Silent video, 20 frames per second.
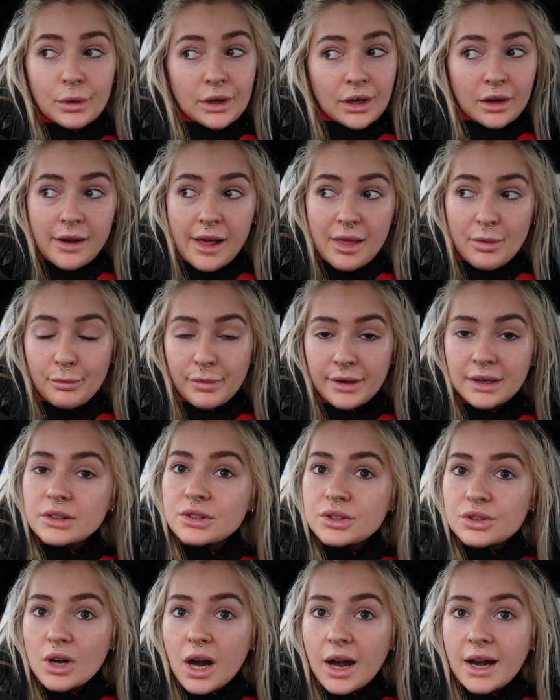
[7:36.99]
We don't like them being
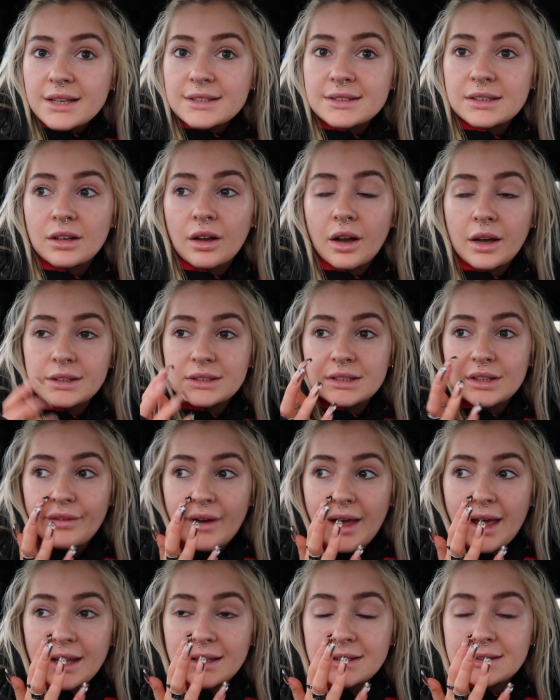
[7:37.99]
stressed and going to the
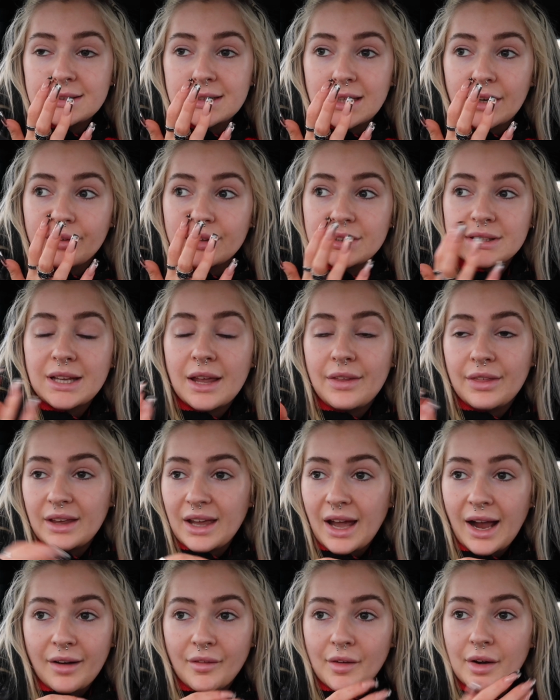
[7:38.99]
vets and having to get in the
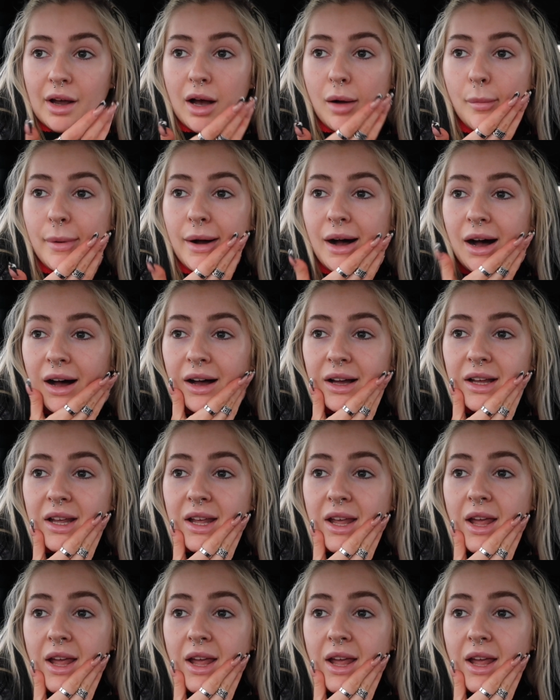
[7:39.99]
carrier, but